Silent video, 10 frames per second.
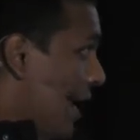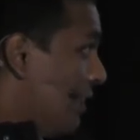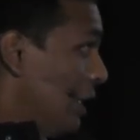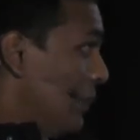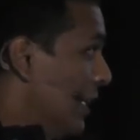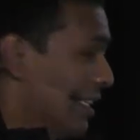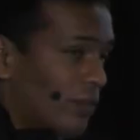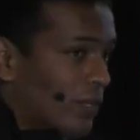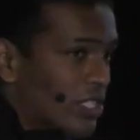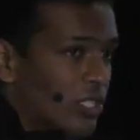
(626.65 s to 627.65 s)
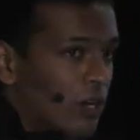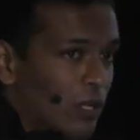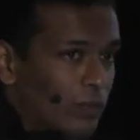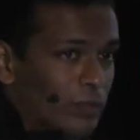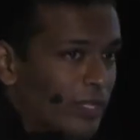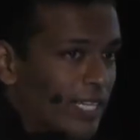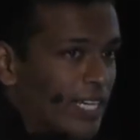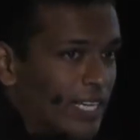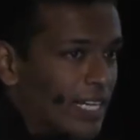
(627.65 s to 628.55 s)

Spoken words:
and then making the function call will be